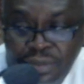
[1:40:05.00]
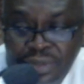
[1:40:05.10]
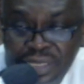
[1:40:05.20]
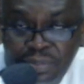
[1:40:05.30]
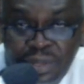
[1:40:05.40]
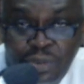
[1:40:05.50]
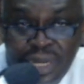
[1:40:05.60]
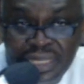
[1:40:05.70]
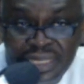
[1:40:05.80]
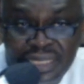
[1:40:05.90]
will explain why
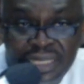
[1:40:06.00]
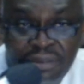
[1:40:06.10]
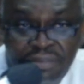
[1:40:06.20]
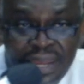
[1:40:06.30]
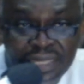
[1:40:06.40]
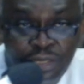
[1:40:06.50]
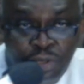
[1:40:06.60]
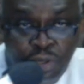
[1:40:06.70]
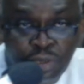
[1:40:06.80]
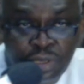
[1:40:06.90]
this is a fact
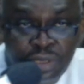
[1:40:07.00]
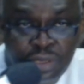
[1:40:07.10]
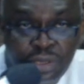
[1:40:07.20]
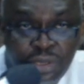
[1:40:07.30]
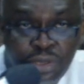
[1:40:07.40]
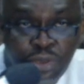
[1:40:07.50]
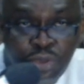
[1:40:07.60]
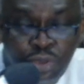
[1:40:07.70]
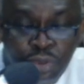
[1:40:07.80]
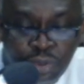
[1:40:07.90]
not
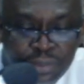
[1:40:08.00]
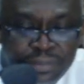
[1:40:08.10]
true.